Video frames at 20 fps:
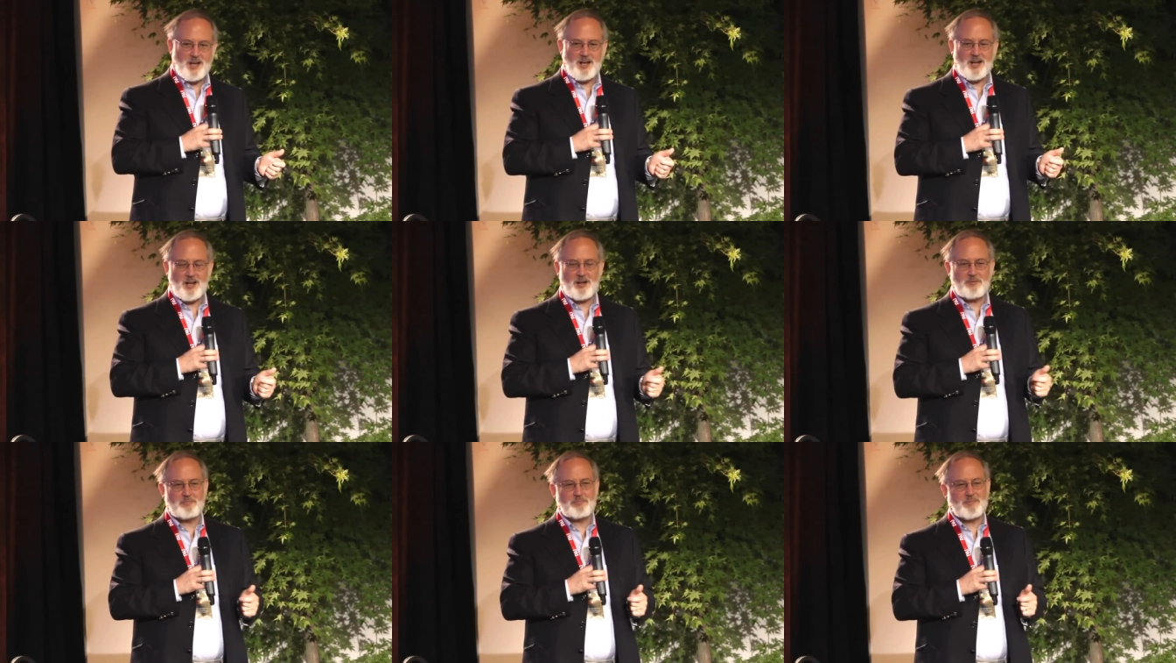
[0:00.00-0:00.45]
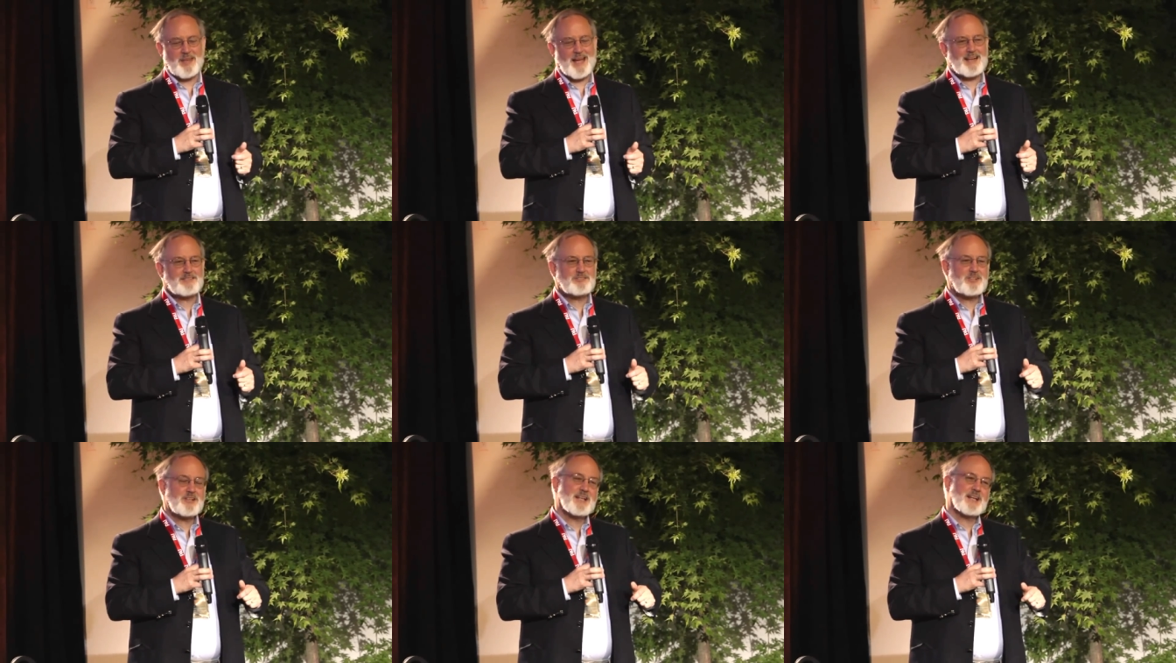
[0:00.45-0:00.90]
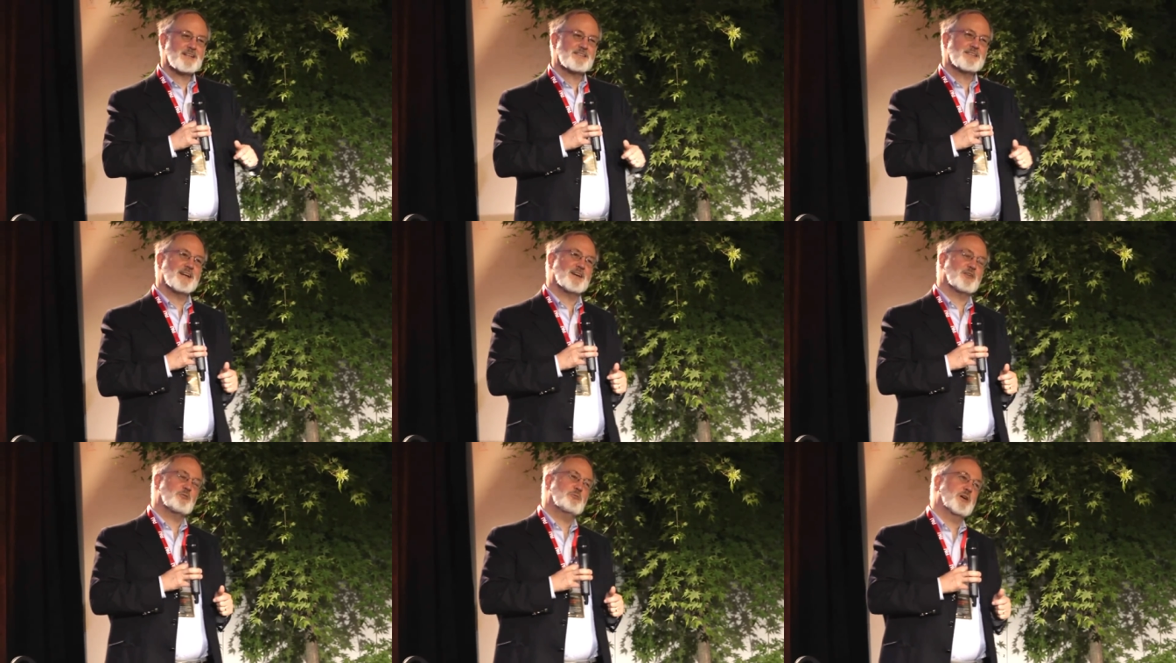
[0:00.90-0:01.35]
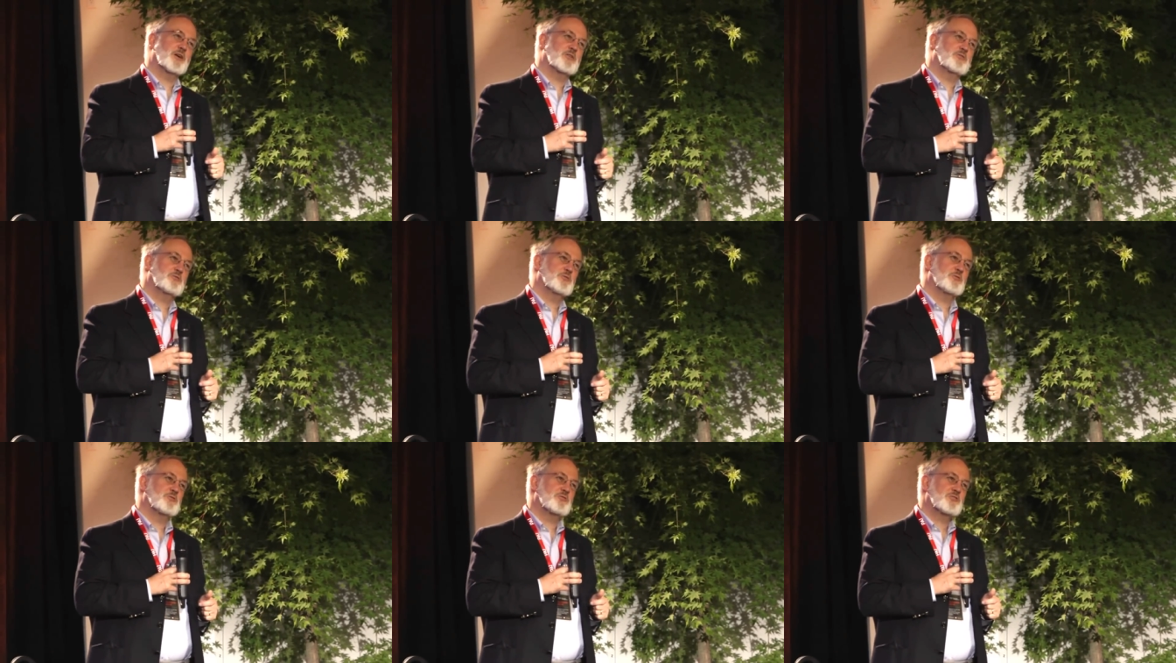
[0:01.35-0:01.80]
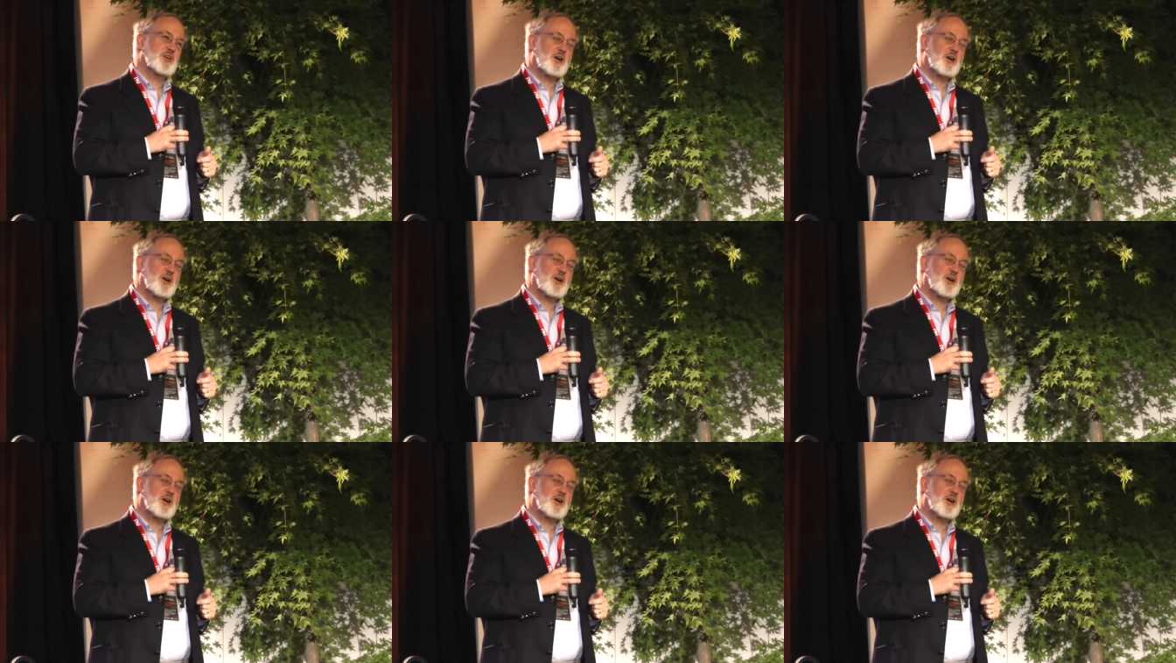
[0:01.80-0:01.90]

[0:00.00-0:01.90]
Um, actually, that's not quite true.